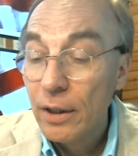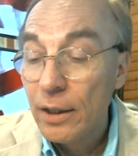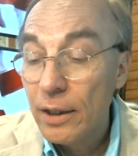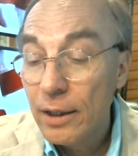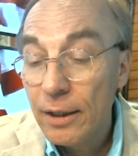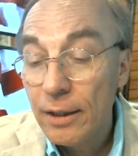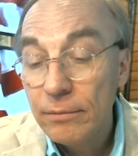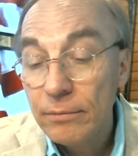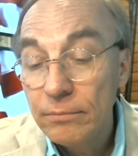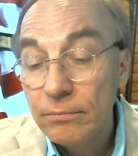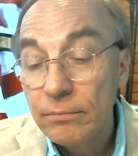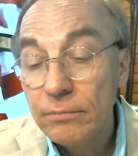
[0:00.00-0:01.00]
Uh,
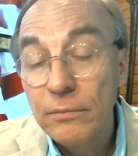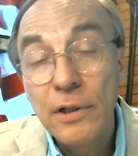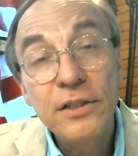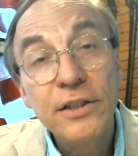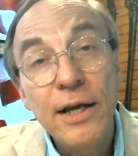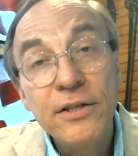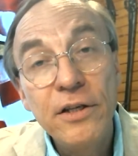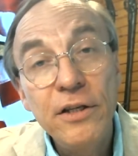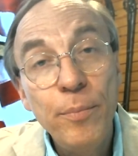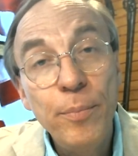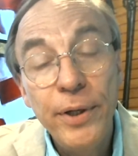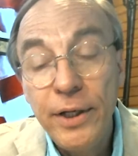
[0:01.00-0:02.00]
as, as
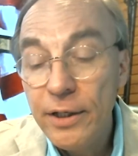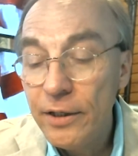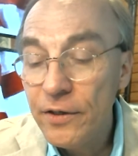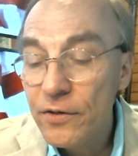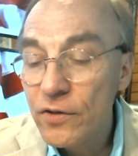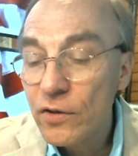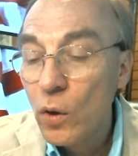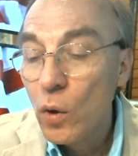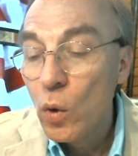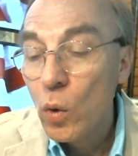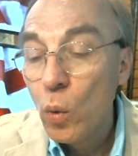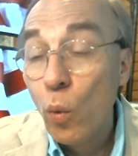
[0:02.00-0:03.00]
independents,
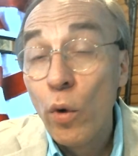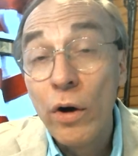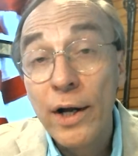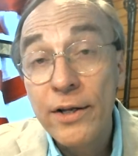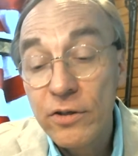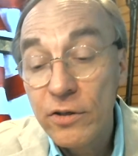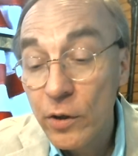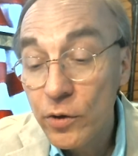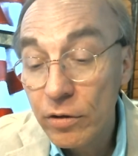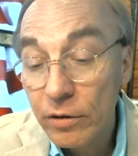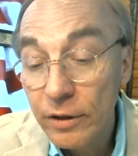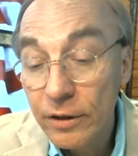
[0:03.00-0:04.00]
we're not
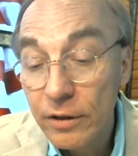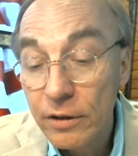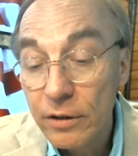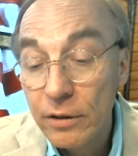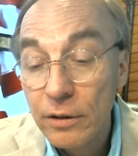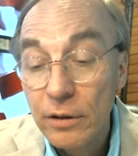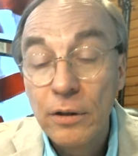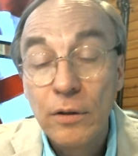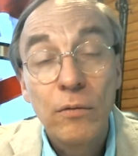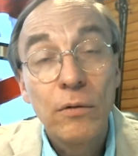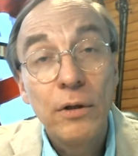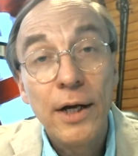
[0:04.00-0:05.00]
socialist,
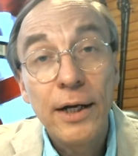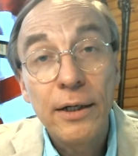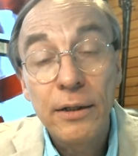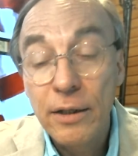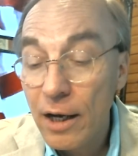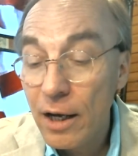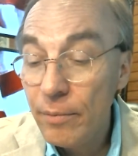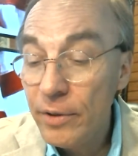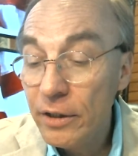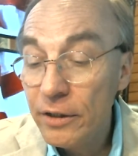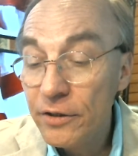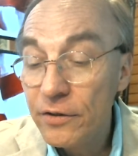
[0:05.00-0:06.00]
we're not
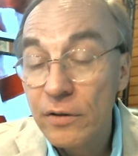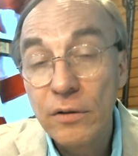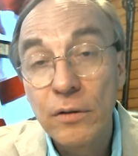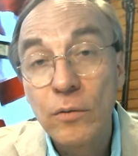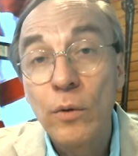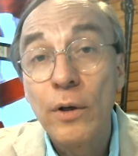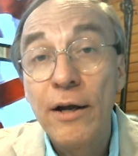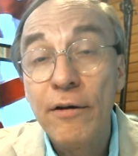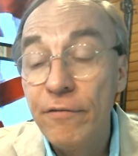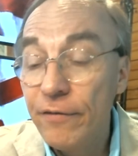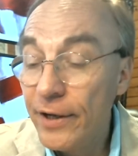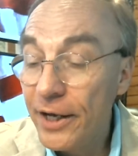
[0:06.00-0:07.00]
communist, we're not
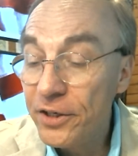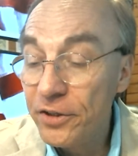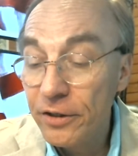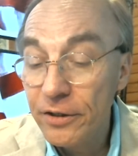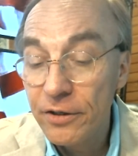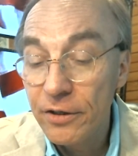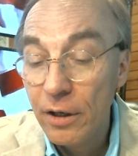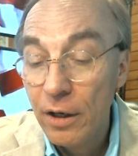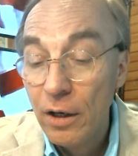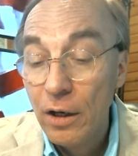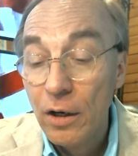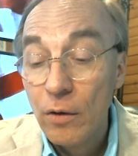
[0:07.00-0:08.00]
fascist,
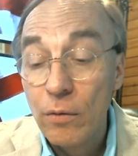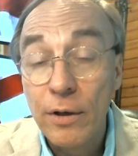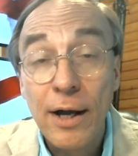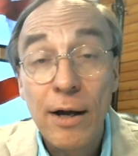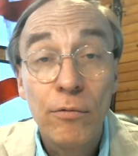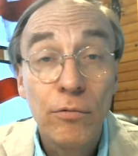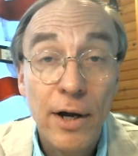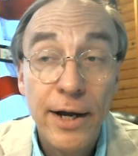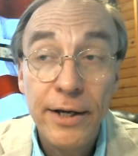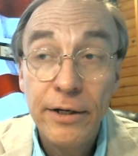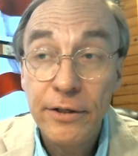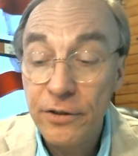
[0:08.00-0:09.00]
we're not
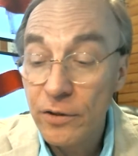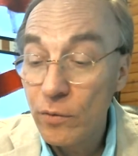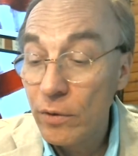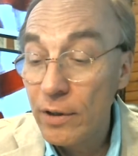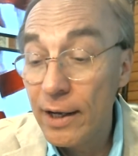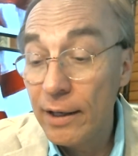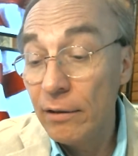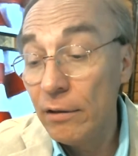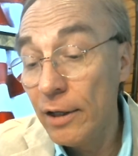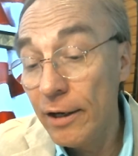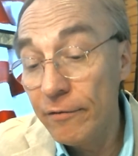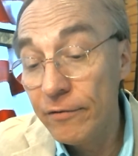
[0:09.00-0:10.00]
rightist, we're not
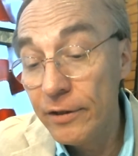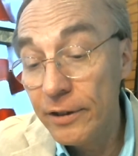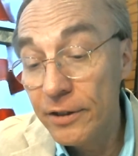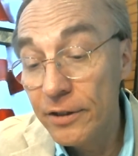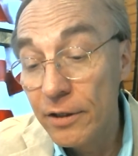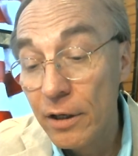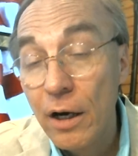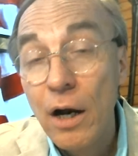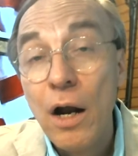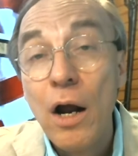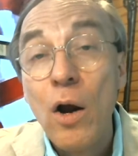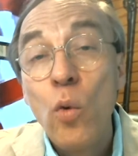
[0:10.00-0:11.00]
leftist.
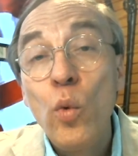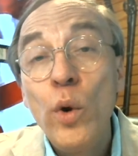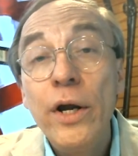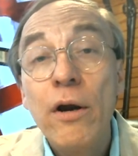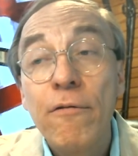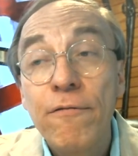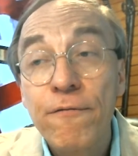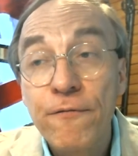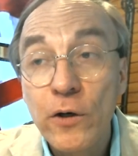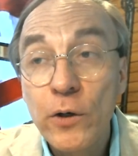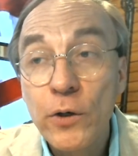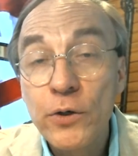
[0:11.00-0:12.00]
We are
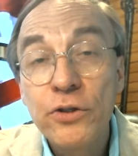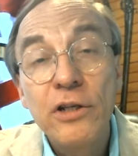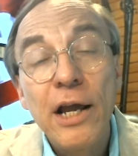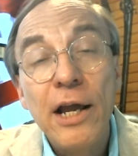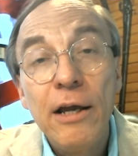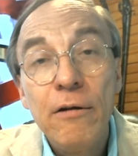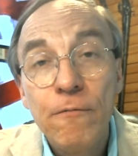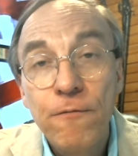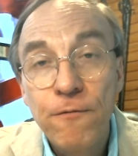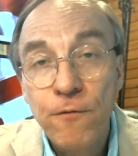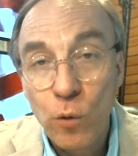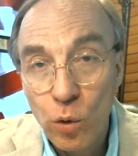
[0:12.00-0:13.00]
first and
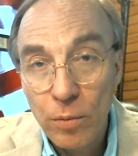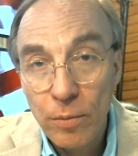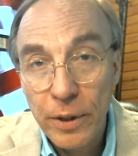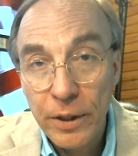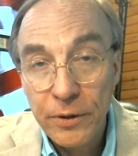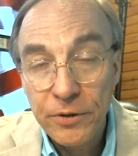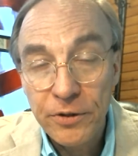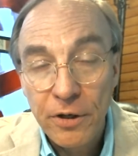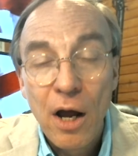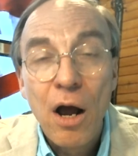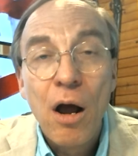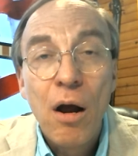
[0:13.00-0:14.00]
foremost
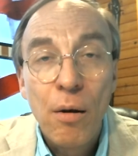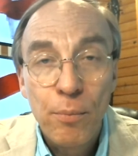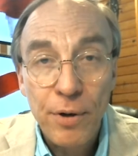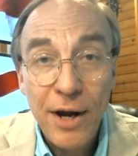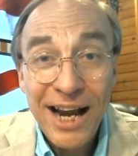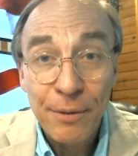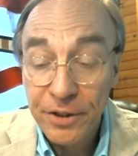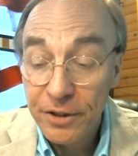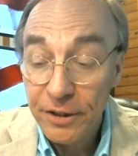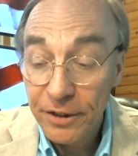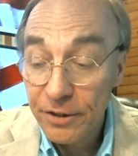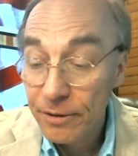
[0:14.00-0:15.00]

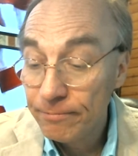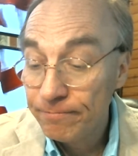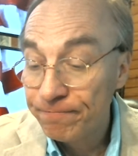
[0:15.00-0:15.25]
pragmatist.